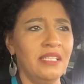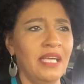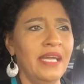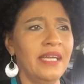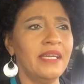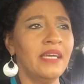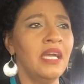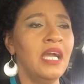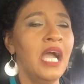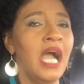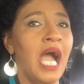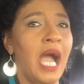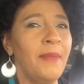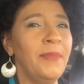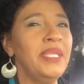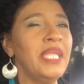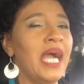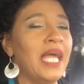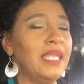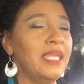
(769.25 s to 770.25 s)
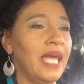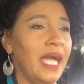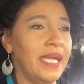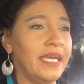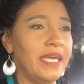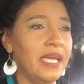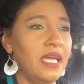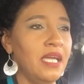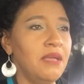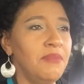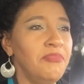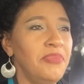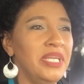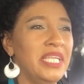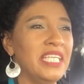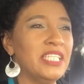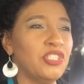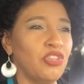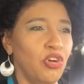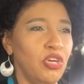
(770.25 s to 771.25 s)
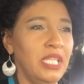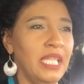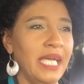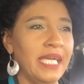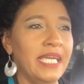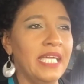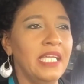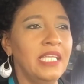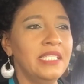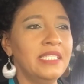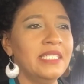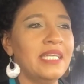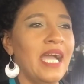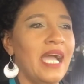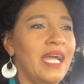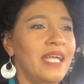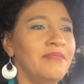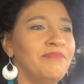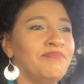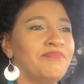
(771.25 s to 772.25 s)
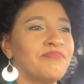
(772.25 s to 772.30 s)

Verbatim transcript: Like, I mean, I like it, but it's like, it's got,